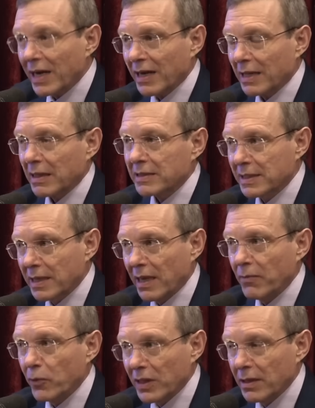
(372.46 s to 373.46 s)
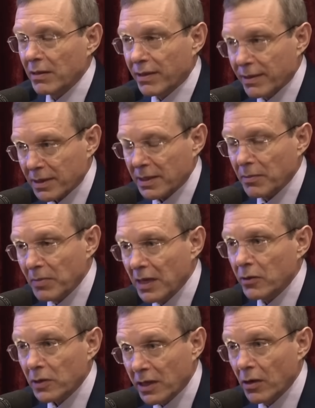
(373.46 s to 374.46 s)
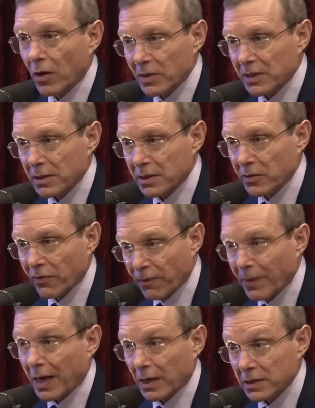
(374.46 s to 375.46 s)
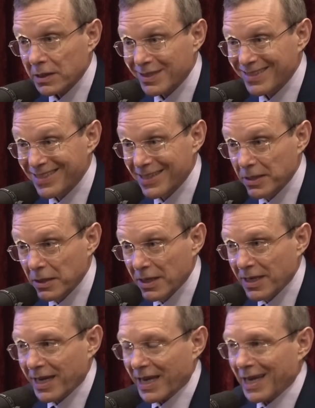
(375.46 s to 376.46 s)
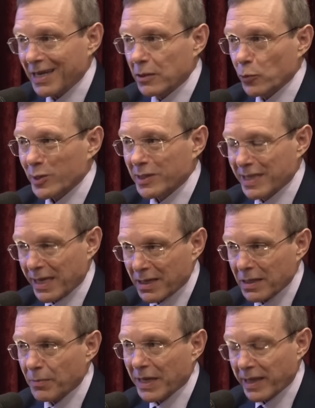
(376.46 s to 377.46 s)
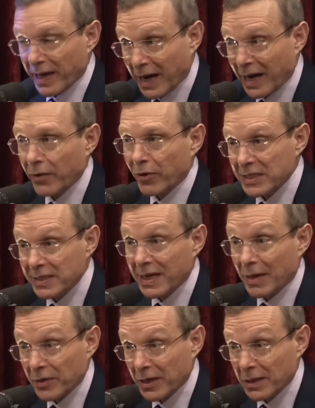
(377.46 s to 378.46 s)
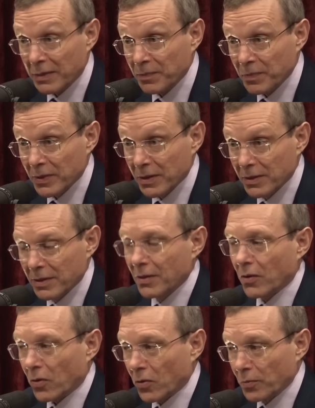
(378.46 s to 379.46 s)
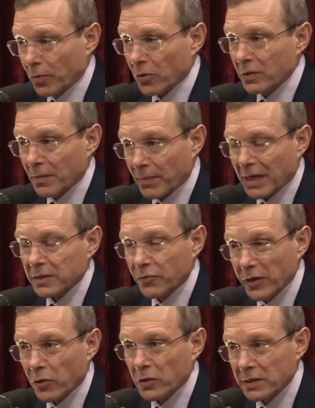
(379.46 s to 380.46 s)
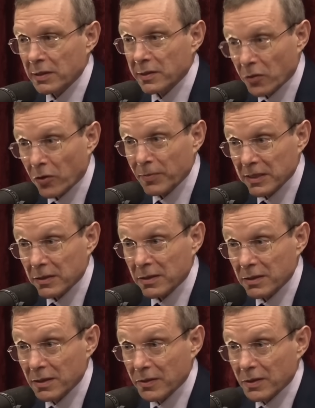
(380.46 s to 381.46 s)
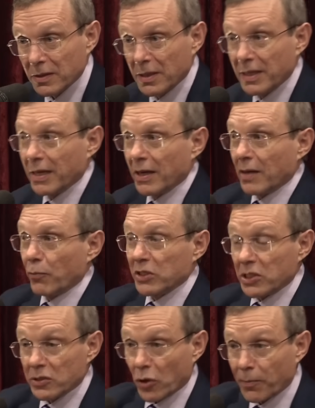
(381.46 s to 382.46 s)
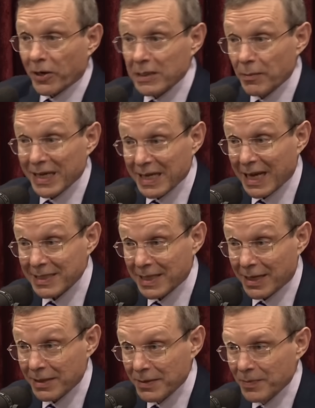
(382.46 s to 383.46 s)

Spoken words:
Atlas came within 30 million kilometers of Mars, and it was taken by the high-rise camera on board the Mars Reconnaissance Orbiter, which is operated by NASA.